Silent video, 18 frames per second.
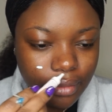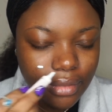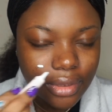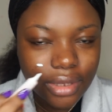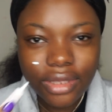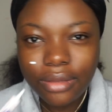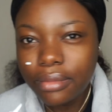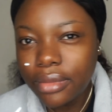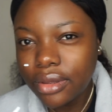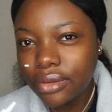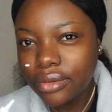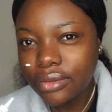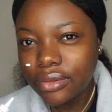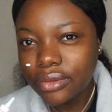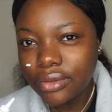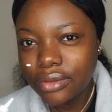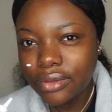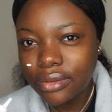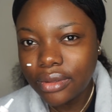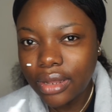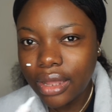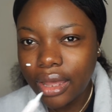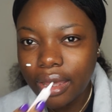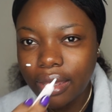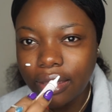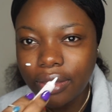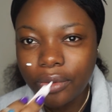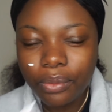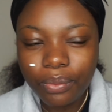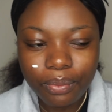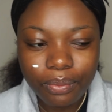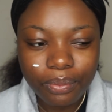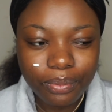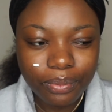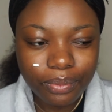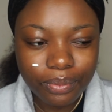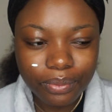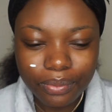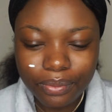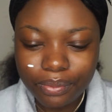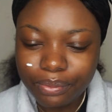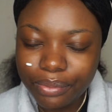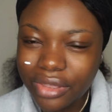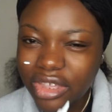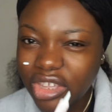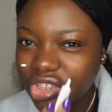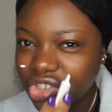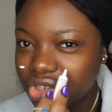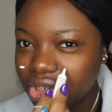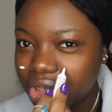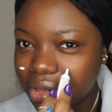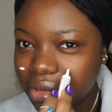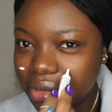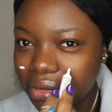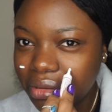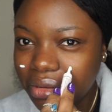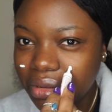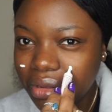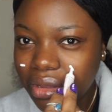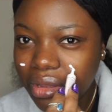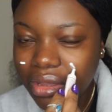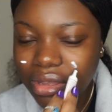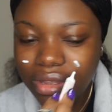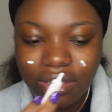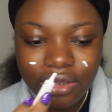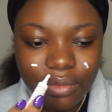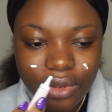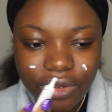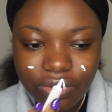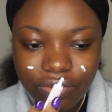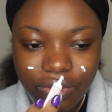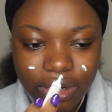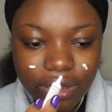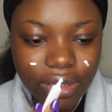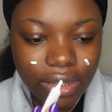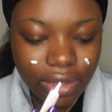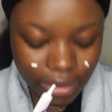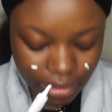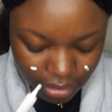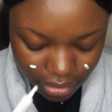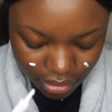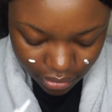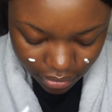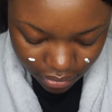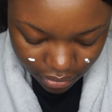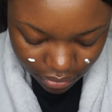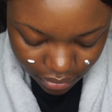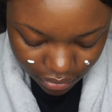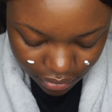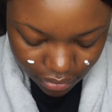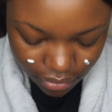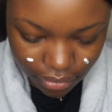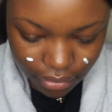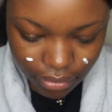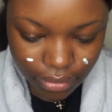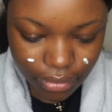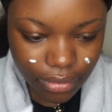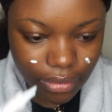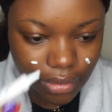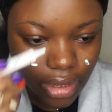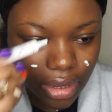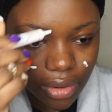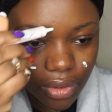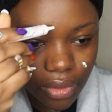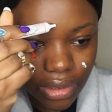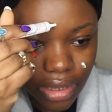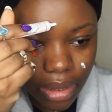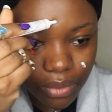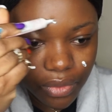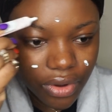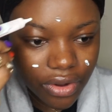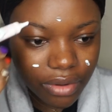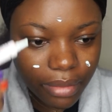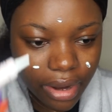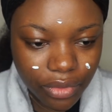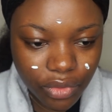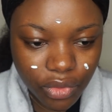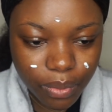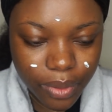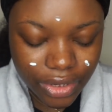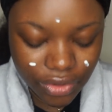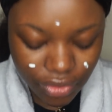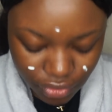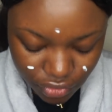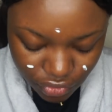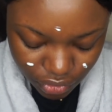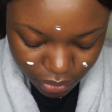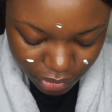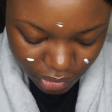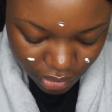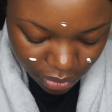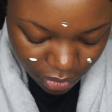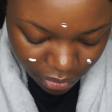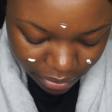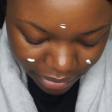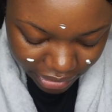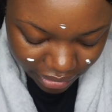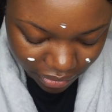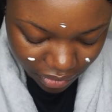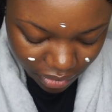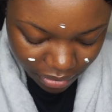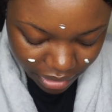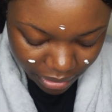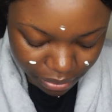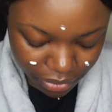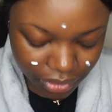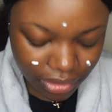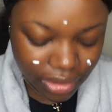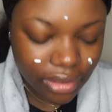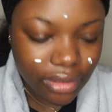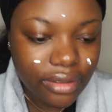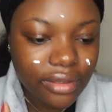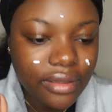It smells like peach. It smells really nice. Thank God I'm wearing my robe. I just dropped some on my body.